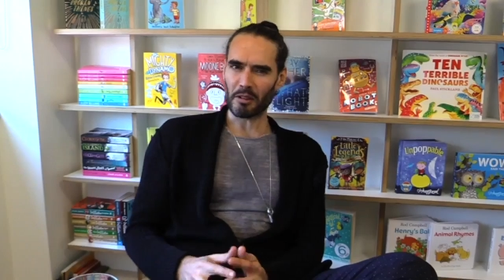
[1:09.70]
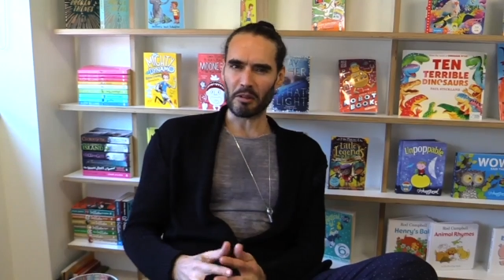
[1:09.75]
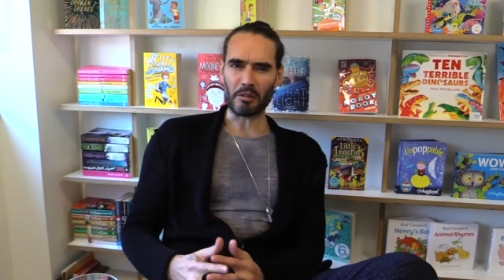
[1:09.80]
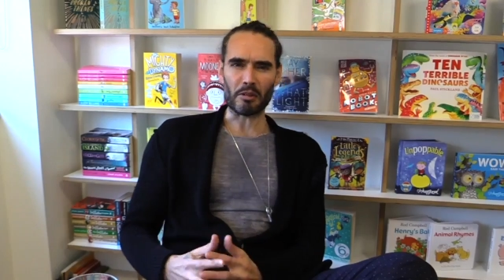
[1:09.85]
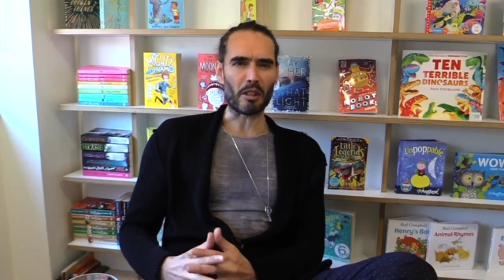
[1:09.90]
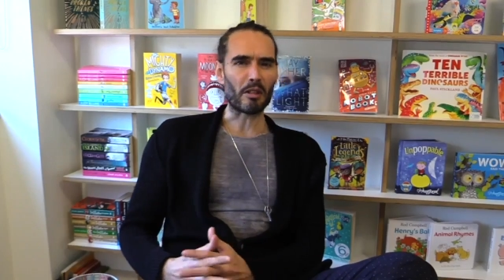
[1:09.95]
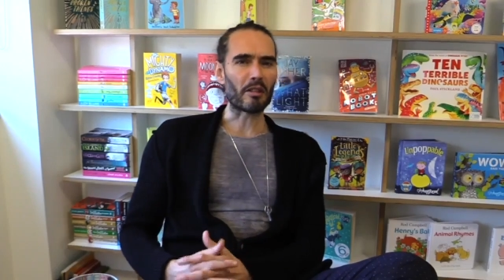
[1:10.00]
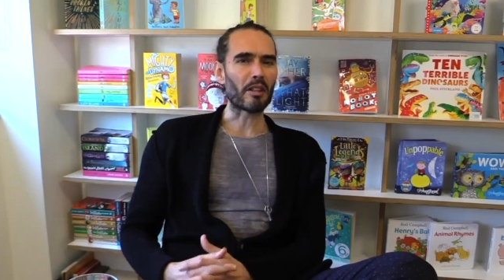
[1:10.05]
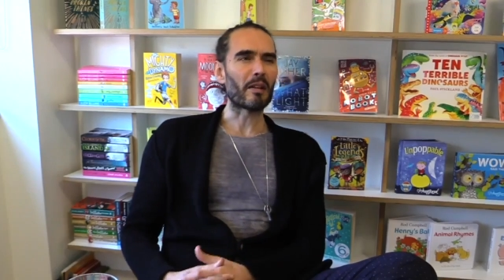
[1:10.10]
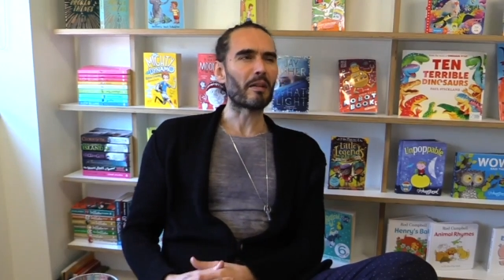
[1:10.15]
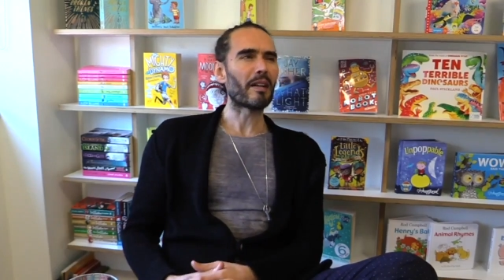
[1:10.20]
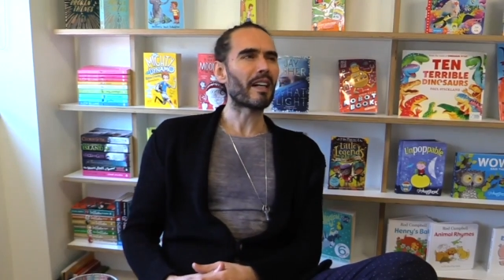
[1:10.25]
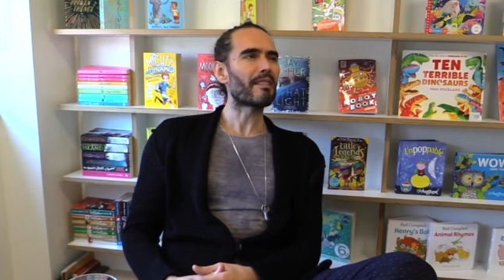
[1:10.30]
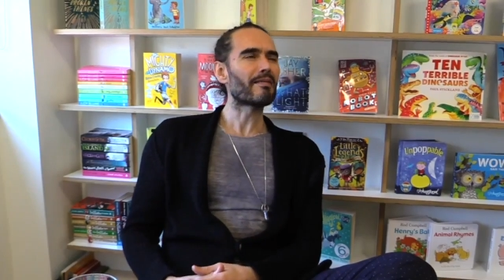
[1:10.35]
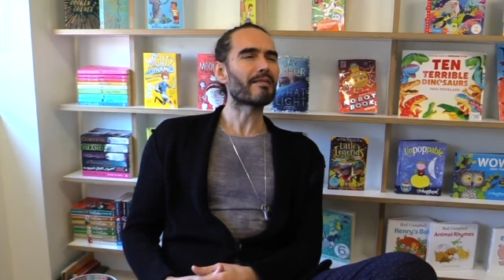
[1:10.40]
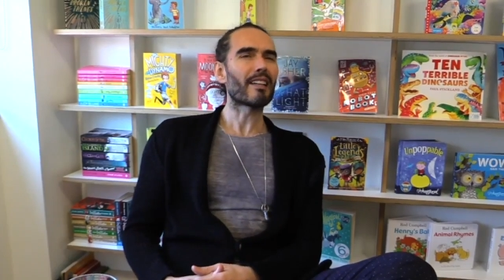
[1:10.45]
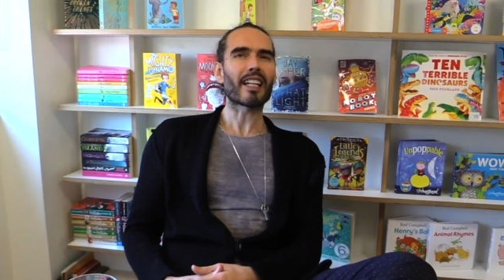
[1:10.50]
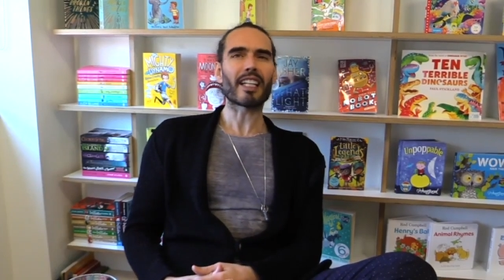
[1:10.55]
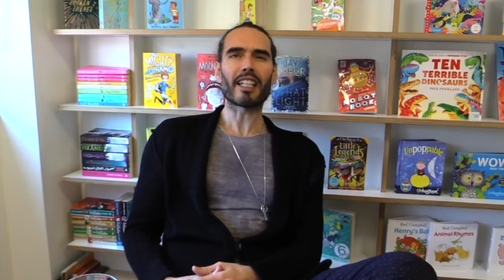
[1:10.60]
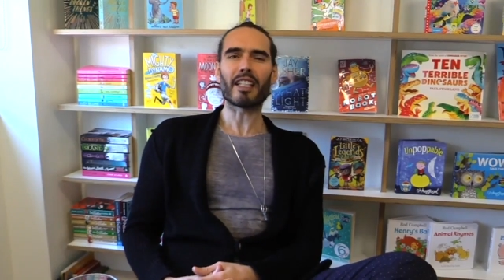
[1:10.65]
You don't know
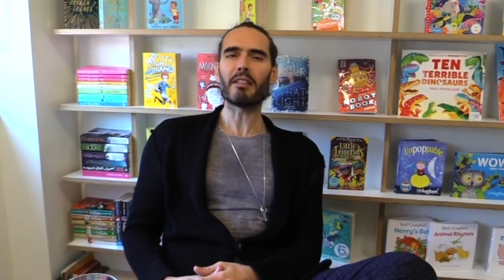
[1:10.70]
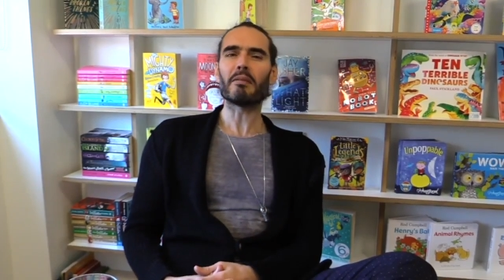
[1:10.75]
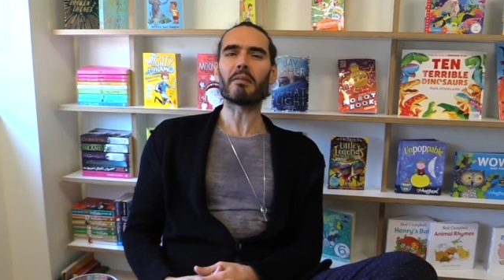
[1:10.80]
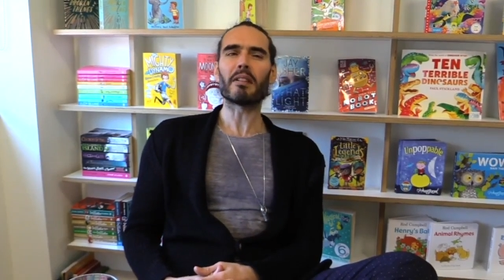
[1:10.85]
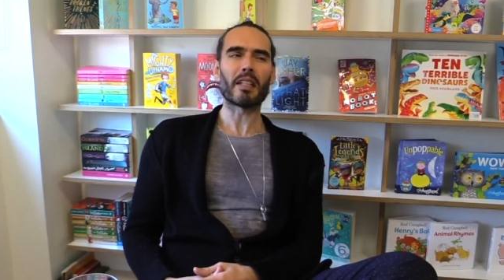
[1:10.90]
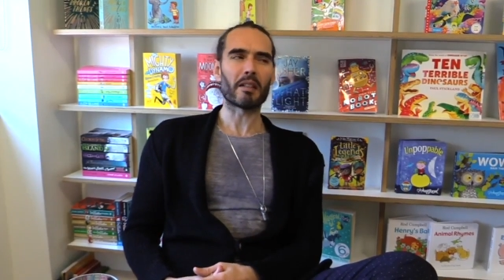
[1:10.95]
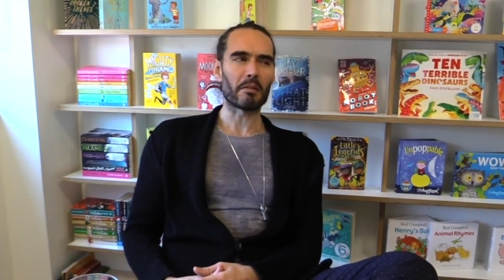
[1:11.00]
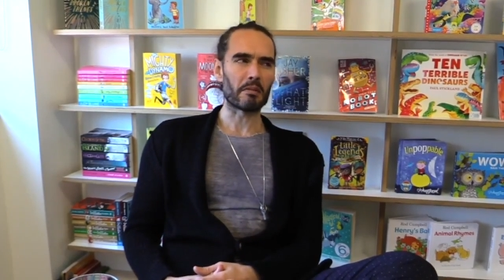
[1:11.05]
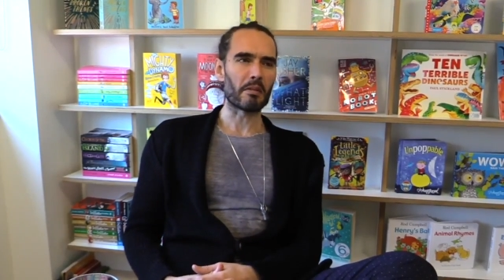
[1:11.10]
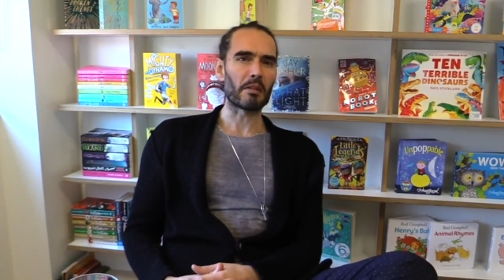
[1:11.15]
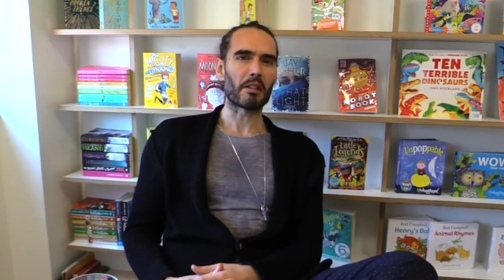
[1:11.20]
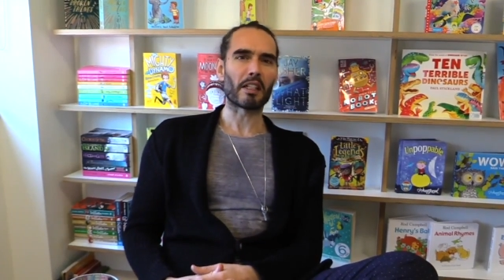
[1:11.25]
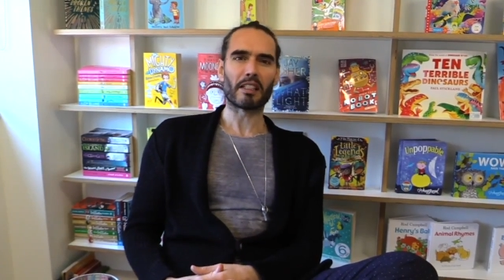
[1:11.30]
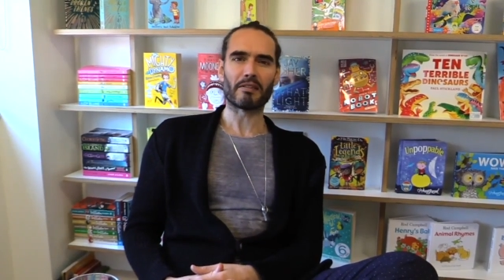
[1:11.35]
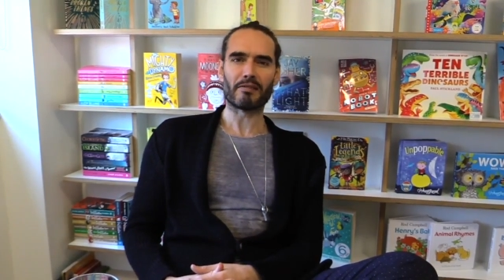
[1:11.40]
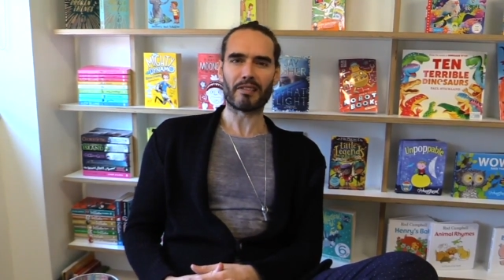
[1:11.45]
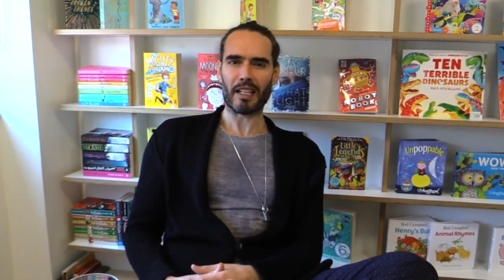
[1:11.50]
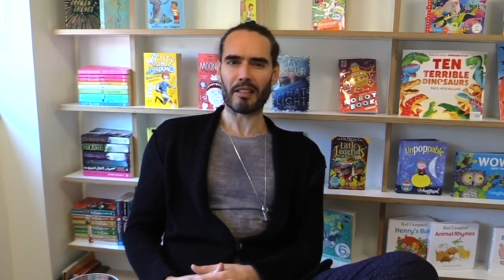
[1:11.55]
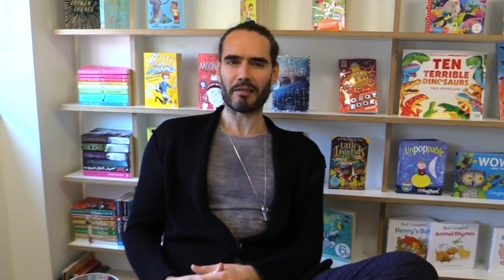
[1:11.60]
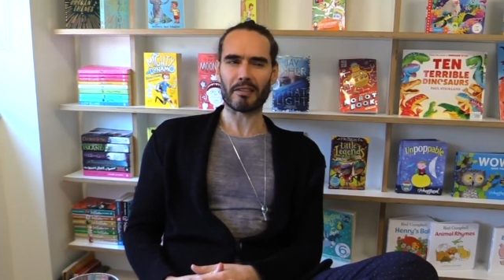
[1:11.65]
how lucky you are
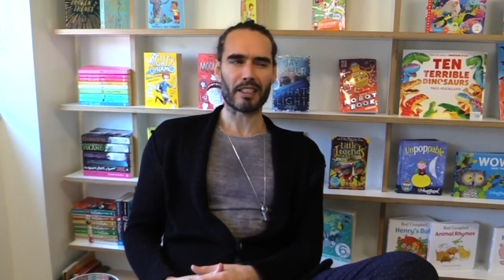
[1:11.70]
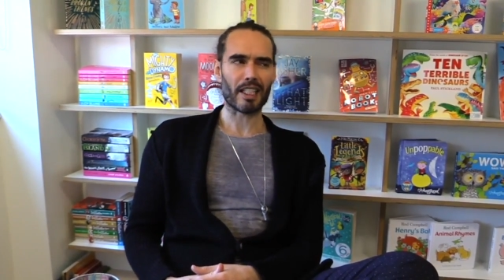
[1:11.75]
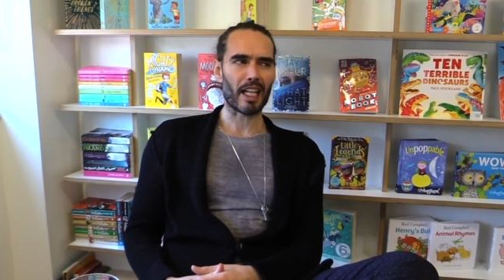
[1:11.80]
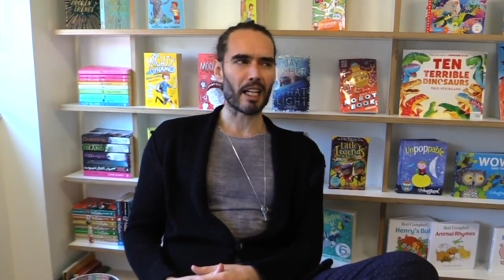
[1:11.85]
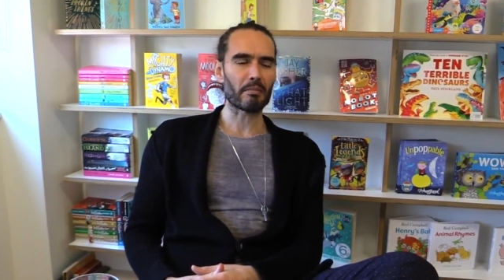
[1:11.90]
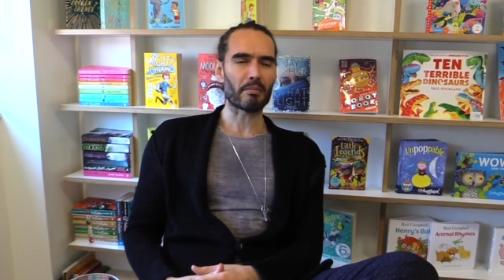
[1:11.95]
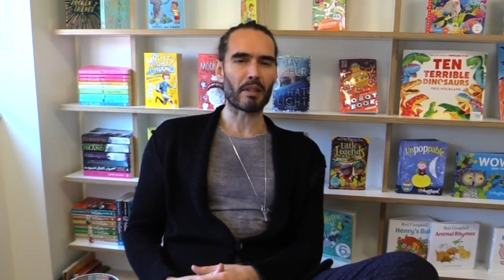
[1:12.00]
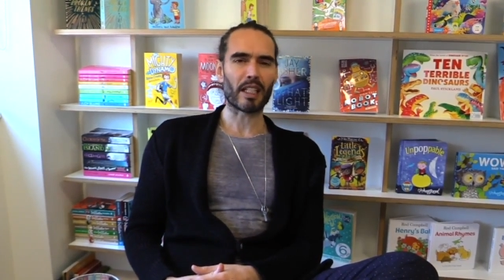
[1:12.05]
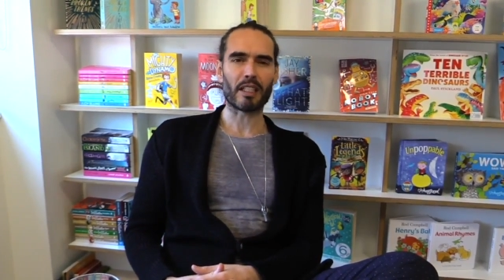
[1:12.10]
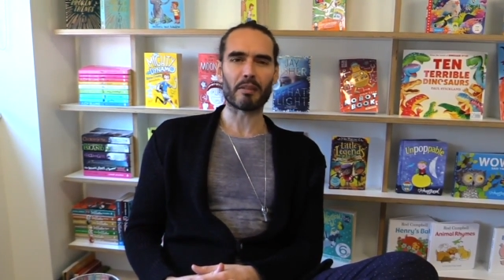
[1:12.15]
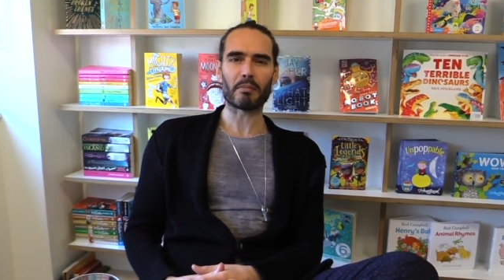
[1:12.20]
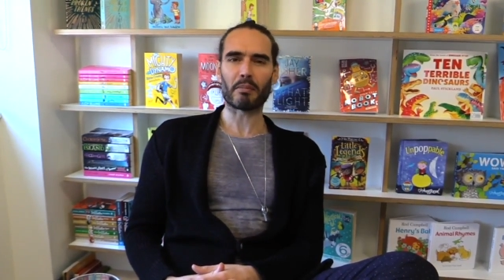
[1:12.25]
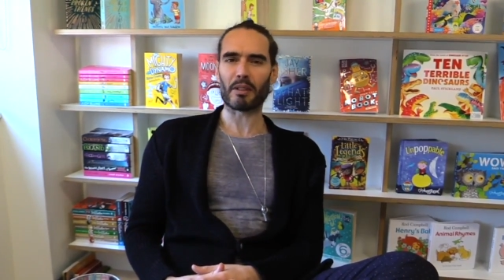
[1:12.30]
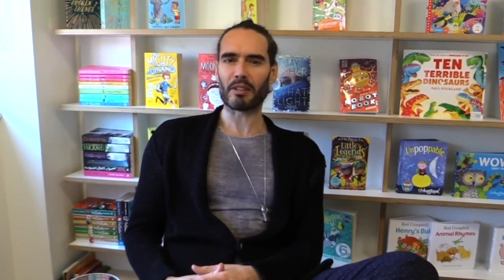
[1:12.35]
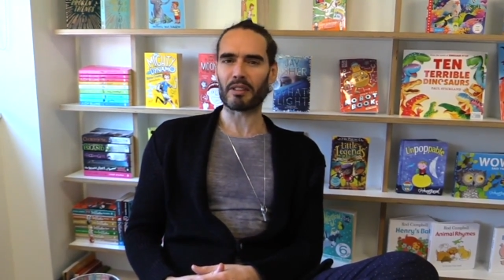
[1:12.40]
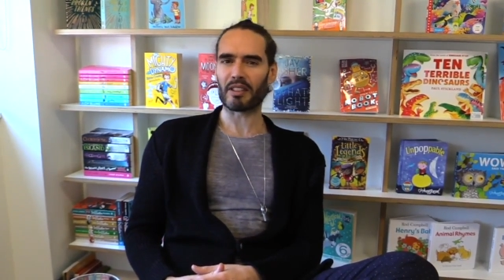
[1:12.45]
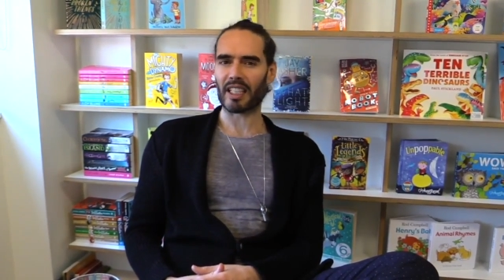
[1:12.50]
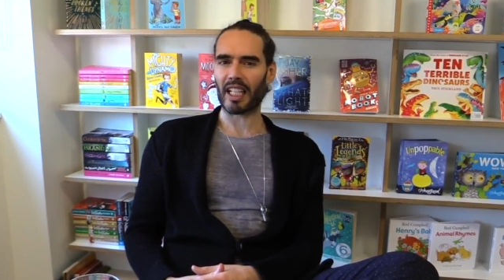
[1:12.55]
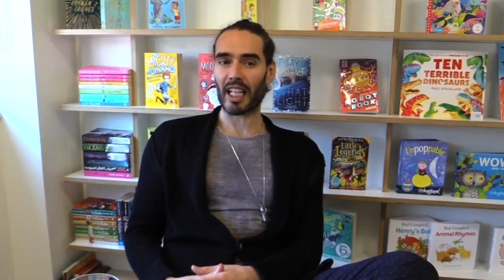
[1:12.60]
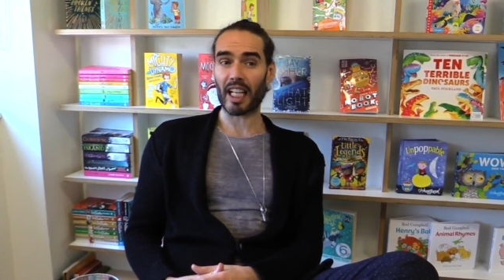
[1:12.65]
walking around in that pink
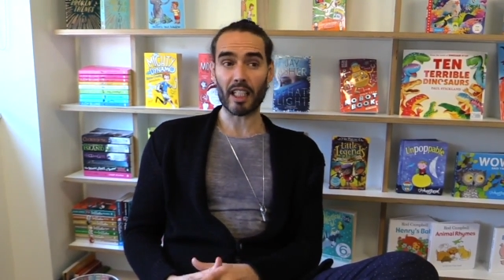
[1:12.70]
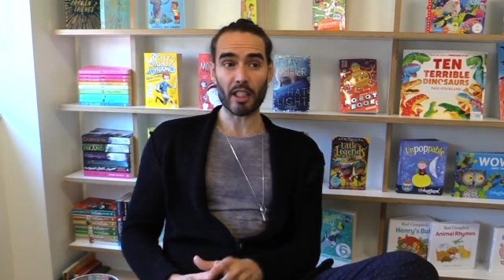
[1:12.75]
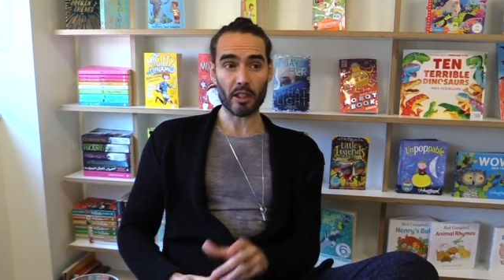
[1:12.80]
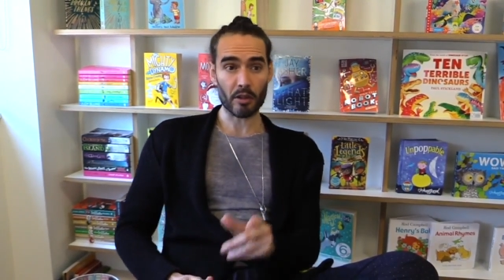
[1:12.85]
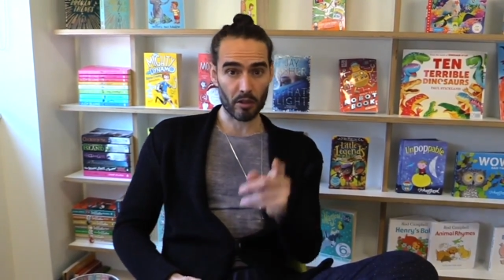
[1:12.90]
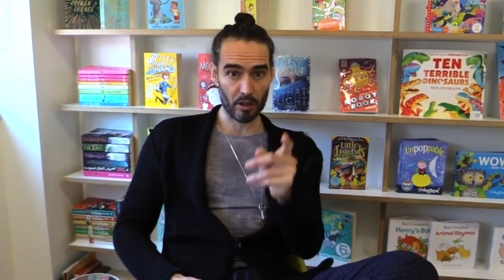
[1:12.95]
pussy hat.